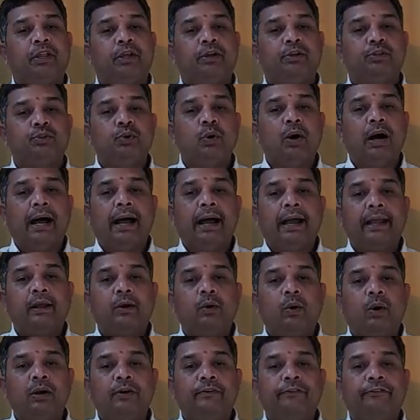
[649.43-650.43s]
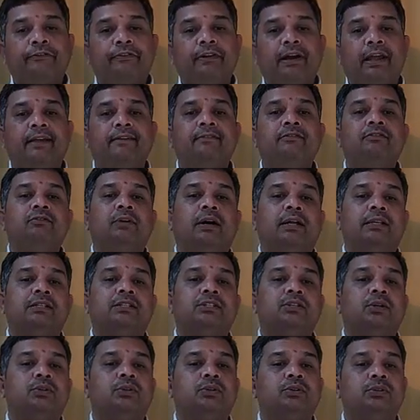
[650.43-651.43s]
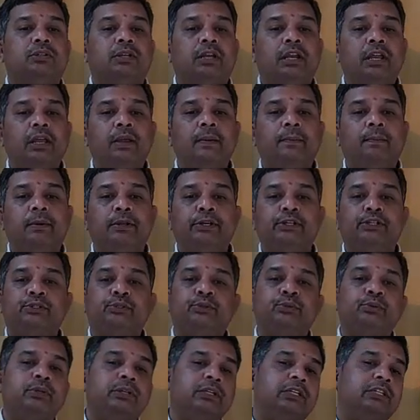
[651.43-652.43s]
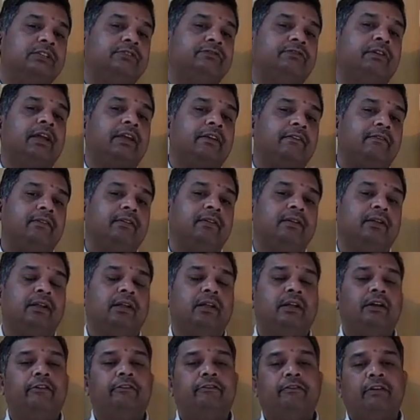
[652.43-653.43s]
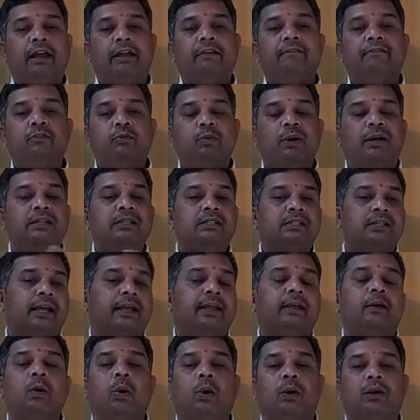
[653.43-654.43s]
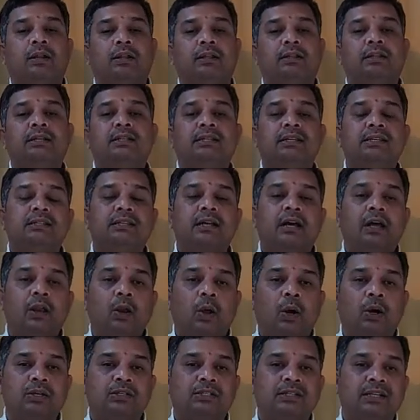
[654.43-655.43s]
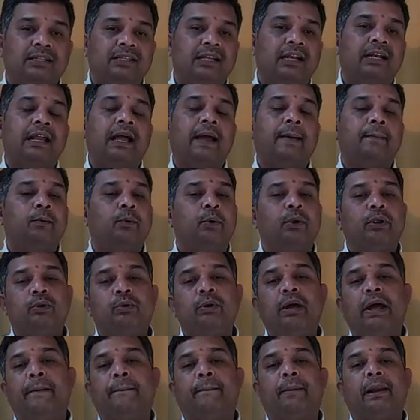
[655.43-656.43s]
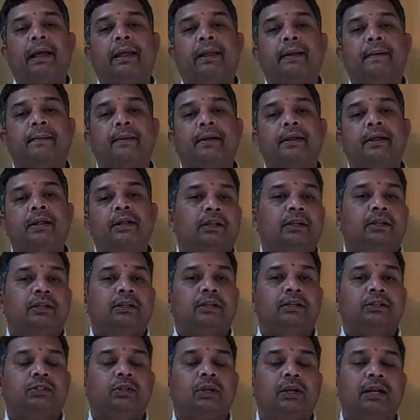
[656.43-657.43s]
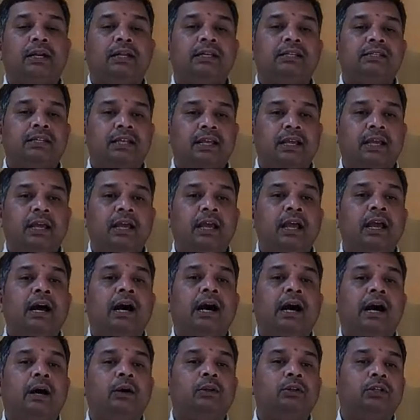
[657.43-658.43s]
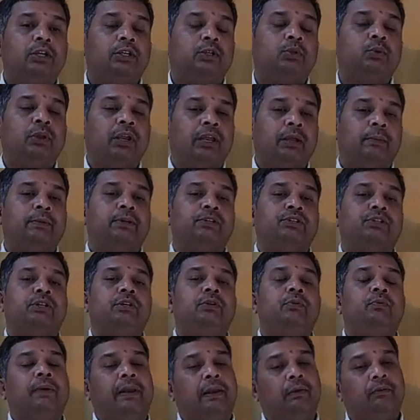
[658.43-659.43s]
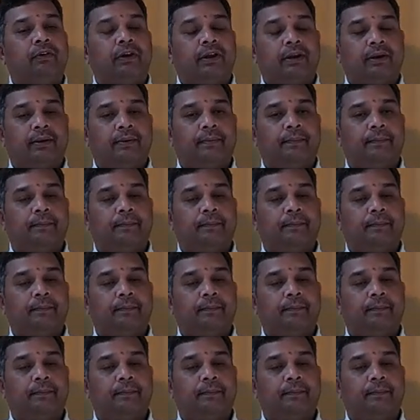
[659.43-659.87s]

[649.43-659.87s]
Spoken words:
So I got 5 ones. So 3 plus 2 is 5. 5 ones I got. This is the logic that I am going to apply. So let us see how the Turing machine will work.